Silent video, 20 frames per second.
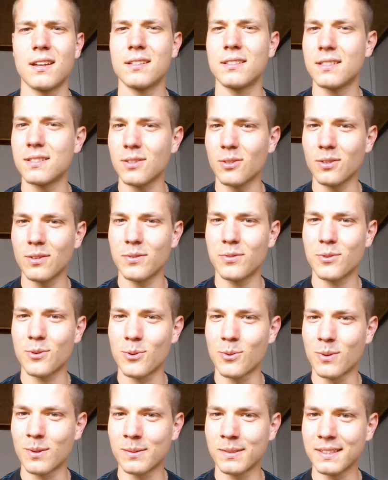is this only
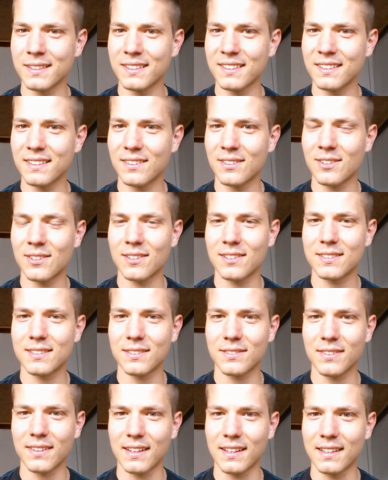for women or
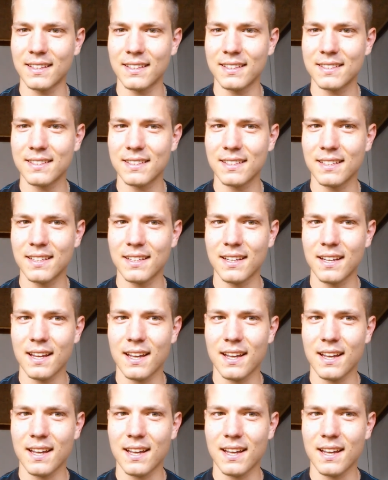something like this?